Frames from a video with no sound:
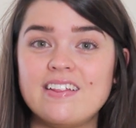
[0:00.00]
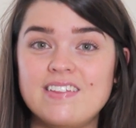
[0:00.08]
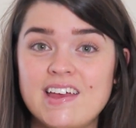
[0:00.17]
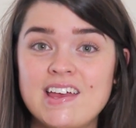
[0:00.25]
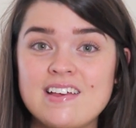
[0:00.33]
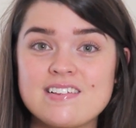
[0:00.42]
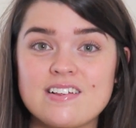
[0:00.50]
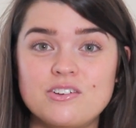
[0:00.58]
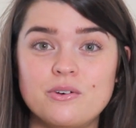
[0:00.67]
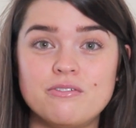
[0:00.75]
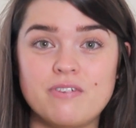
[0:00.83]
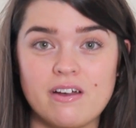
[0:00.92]
These
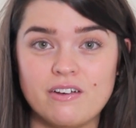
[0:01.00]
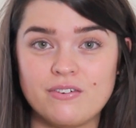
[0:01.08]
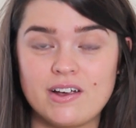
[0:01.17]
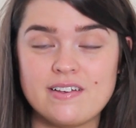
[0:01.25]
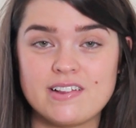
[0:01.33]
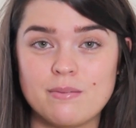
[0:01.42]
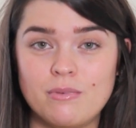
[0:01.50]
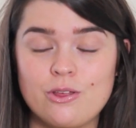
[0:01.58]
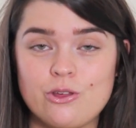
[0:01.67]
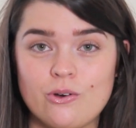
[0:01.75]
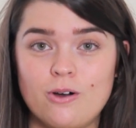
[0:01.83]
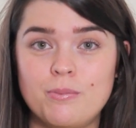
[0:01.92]
do a very, very similar
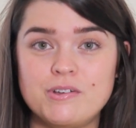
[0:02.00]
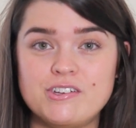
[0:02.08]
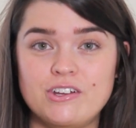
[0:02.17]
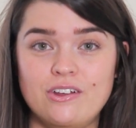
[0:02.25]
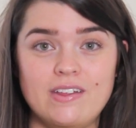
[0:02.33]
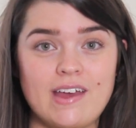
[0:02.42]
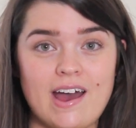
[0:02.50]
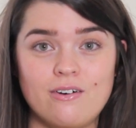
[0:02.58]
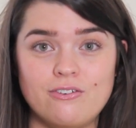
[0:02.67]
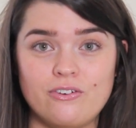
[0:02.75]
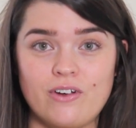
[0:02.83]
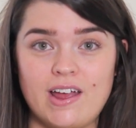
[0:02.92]
job to the
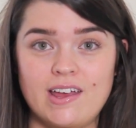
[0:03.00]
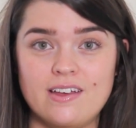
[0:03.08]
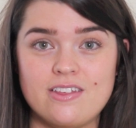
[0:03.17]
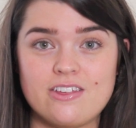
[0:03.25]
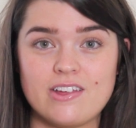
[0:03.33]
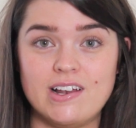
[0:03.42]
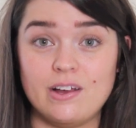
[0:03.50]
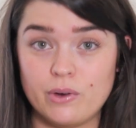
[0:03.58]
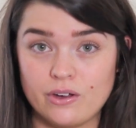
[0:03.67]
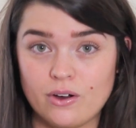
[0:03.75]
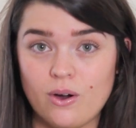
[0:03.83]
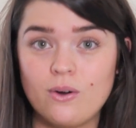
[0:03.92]
Alpha H
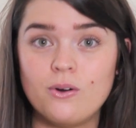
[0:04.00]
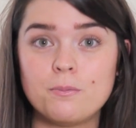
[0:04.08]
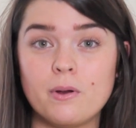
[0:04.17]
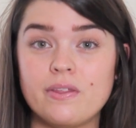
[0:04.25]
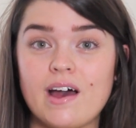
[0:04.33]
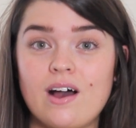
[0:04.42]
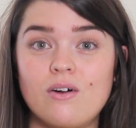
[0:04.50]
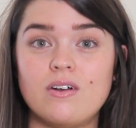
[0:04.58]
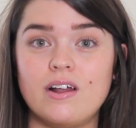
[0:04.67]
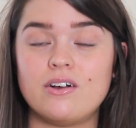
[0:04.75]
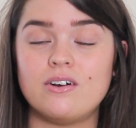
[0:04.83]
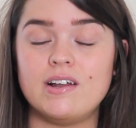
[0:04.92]
Liquid Gold, but without
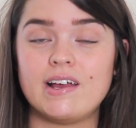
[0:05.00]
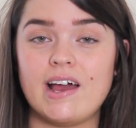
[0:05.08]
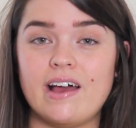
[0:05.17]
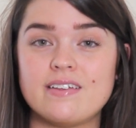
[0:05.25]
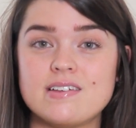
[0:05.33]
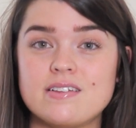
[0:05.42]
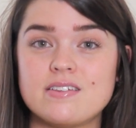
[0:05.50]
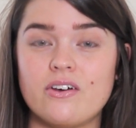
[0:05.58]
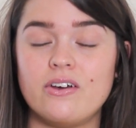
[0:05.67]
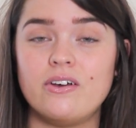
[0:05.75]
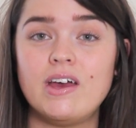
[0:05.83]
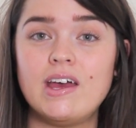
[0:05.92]
glycolic acid,
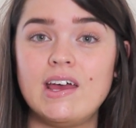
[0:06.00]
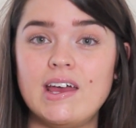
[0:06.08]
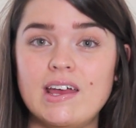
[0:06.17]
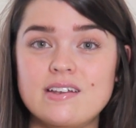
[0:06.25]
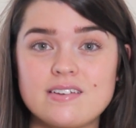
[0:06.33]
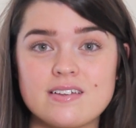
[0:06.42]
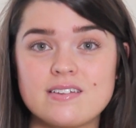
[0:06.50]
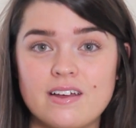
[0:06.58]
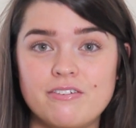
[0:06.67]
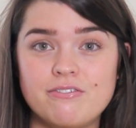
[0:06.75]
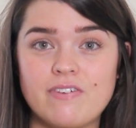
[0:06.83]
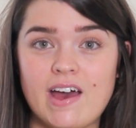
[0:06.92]
so it doesn't
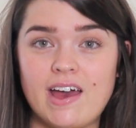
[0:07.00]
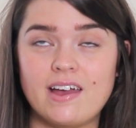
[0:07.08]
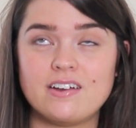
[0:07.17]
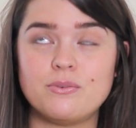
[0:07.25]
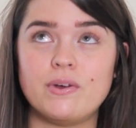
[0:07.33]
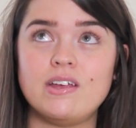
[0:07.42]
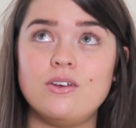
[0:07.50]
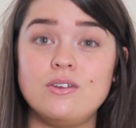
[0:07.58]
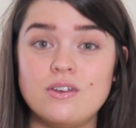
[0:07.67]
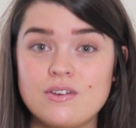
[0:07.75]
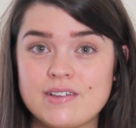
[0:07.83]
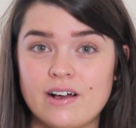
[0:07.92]
affect. When you
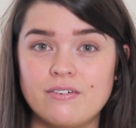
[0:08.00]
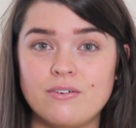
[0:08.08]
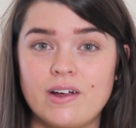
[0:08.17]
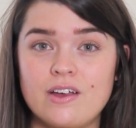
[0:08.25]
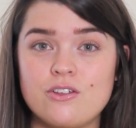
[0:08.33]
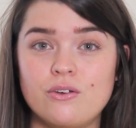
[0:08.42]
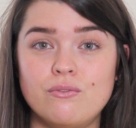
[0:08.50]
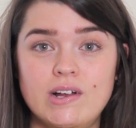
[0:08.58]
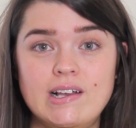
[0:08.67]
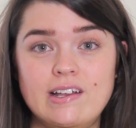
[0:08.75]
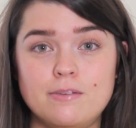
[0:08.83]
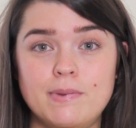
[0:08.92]
use Alpha H, you
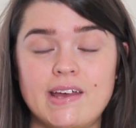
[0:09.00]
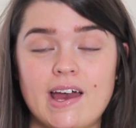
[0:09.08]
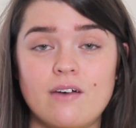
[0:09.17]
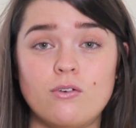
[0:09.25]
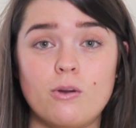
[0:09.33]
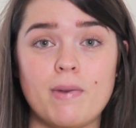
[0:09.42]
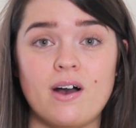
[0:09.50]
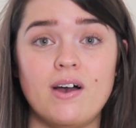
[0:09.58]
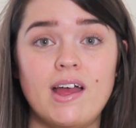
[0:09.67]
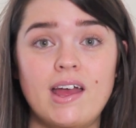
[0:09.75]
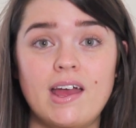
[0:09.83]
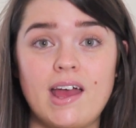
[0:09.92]
really need to be careful
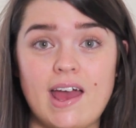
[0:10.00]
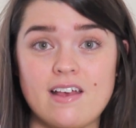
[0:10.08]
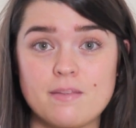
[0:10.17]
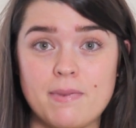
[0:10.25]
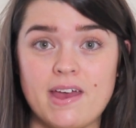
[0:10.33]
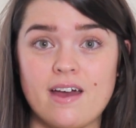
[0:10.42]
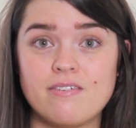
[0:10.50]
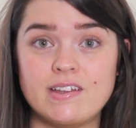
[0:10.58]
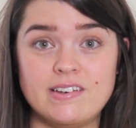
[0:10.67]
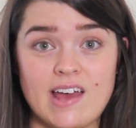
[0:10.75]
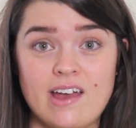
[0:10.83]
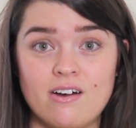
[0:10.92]
about SPF
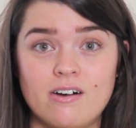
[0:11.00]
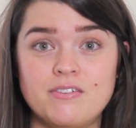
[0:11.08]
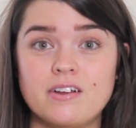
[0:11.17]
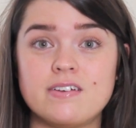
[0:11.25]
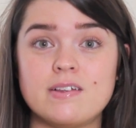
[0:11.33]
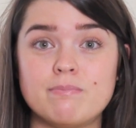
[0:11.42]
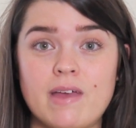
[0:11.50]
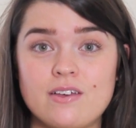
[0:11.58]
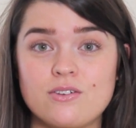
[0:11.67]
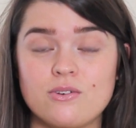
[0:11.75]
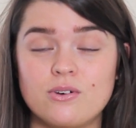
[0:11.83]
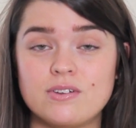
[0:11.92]
the day after, because it
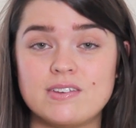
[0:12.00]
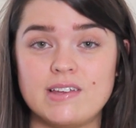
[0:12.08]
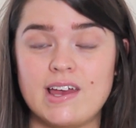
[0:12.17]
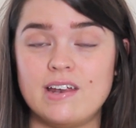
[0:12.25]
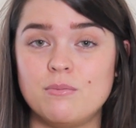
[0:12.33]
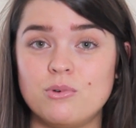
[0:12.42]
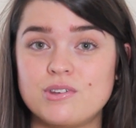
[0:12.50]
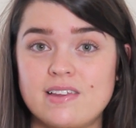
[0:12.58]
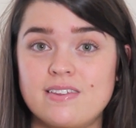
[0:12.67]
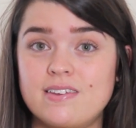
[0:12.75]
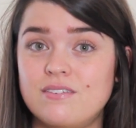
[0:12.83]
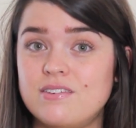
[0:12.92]
makes your skin more
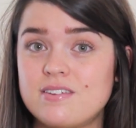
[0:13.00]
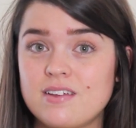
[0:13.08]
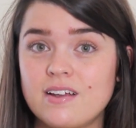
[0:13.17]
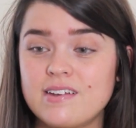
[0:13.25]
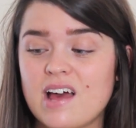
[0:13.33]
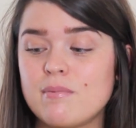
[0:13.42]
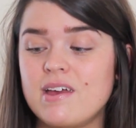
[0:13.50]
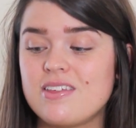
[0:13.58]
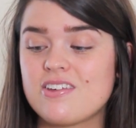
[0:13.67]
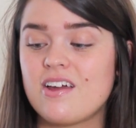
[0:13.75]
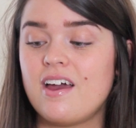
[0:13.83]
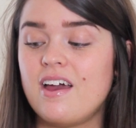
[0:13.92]
sensitive to sun
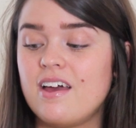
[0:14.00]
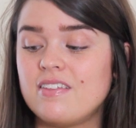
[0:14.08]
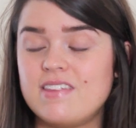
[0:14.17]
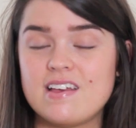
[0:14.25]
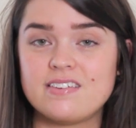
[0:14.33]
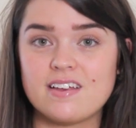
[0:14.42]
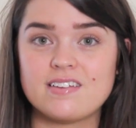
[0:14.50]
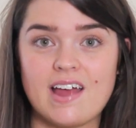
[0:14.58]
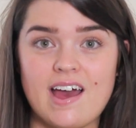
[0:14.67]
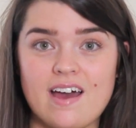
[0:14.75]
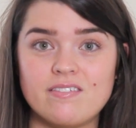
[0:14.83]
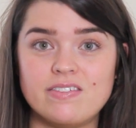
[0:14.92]
damage. This doesn't
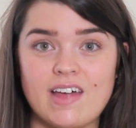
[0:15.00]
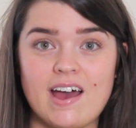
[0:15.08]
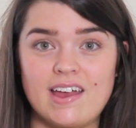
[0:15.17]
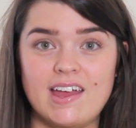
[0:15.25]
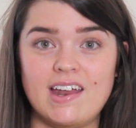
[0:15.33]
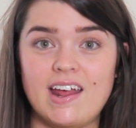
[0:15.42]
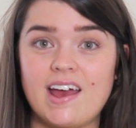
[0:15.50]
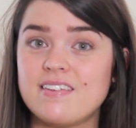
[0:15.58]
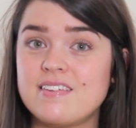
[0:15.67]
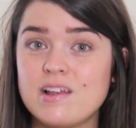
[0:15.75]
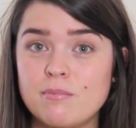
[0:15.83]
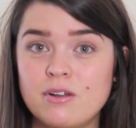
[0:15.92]
have that in. It
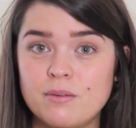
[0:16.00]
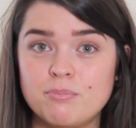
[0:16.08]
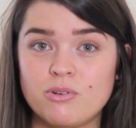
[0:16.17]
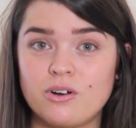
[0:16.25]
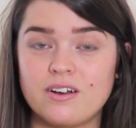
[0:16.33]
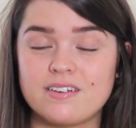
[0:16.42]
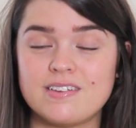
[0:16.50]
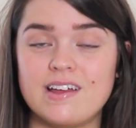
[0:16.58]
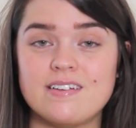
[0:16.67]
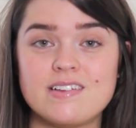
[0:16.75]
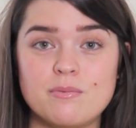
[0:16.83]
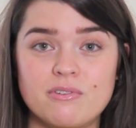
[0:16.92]
has similar products
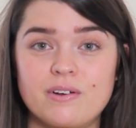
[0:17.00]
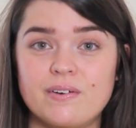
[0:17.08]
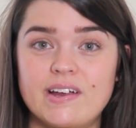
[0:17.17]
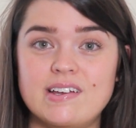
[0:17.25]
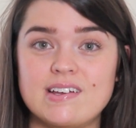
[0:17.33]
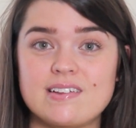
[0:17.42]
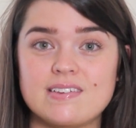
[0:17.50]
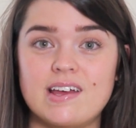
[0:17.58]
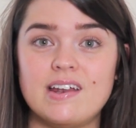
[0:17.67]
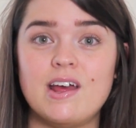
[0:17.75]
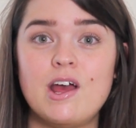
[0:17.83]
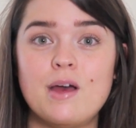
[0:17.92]
in, similar ingredients
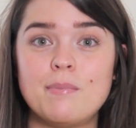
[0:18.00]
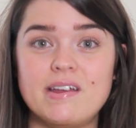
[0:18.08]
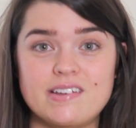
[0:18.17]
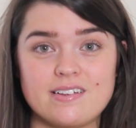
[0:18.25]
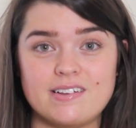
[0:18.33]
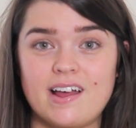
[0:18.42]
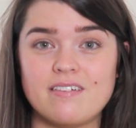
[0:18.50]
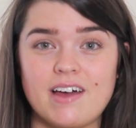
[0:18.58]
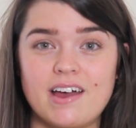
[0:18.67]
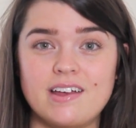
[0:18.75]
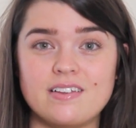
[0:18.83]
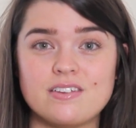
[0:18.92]
in, but it doesn't have
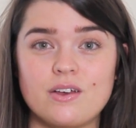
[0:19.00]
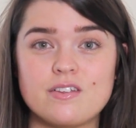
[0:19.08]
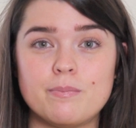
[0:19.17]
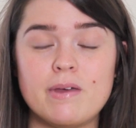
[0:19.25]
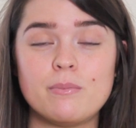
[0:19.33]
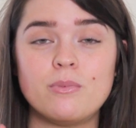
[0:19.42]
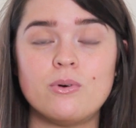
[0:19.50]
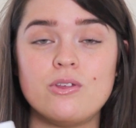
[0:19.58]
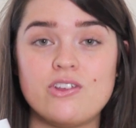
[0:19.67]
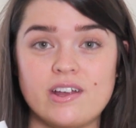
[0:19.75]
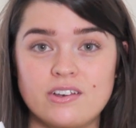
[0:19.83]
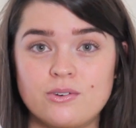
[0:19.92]
that in, so it's a bit more
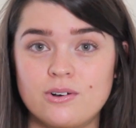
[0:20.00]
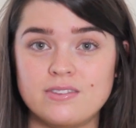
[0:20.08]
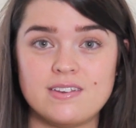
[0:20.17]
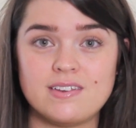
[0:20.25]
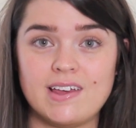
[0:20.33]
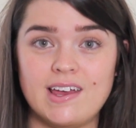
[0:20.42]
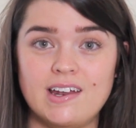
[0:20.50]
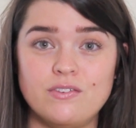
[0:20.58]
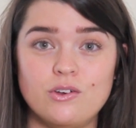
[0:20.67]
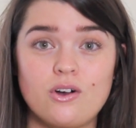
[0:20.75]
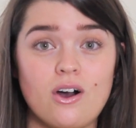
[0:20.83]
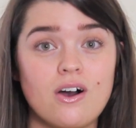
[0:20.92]
gentle on the skin.
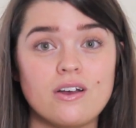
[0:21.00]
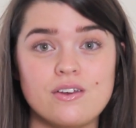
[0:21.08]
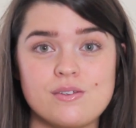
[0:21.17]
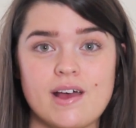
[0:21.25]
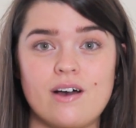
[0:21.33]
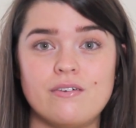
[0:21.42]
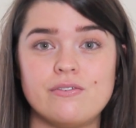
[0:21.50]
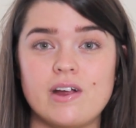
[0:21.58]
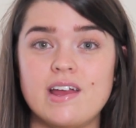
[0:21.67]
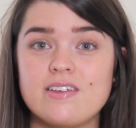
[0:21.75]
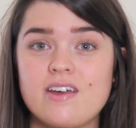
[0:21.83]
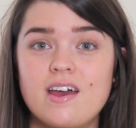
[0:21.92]
If you can't use Alpha
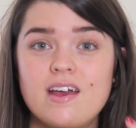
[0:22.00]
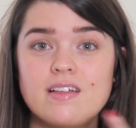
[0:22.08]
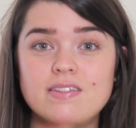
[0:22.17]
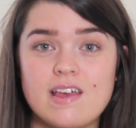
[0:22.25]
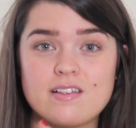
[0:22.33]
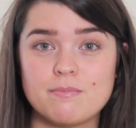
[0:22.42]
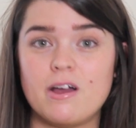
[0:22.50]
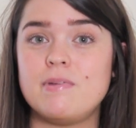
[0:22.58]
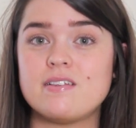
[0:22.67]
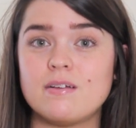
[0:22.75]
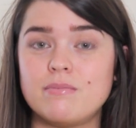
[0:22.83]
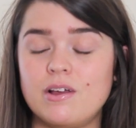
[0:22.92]
H, this might
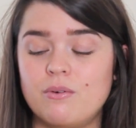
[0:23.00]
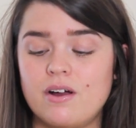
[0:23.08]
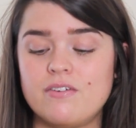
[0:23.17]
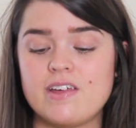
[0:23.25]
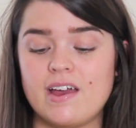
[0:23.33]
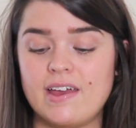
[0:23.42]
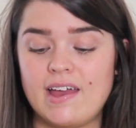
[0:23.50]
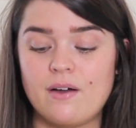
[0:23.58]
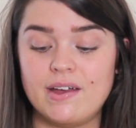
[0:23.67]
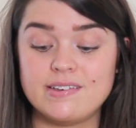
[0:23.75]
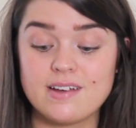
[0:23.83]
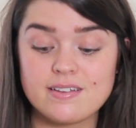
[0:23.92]
be something worth checking
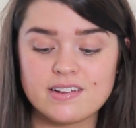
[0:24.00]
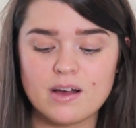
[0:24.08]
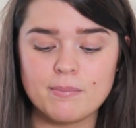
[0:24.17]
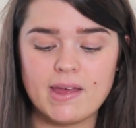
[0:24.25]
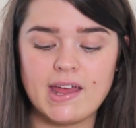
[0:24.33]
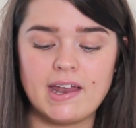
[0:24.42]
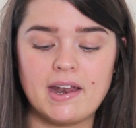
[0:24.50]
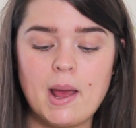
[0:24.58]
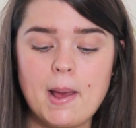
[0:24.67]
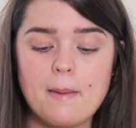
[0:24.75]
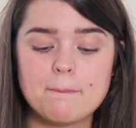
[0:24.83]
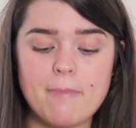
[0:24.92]
out. It does come in
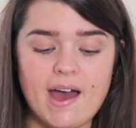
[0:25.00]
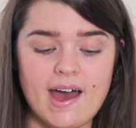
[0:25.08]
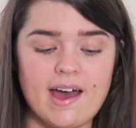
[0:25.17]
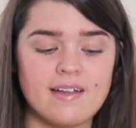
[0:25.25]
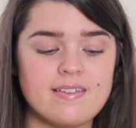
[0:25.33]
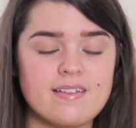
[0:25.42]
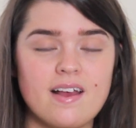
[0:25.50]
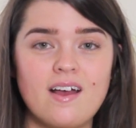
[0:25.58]
pads.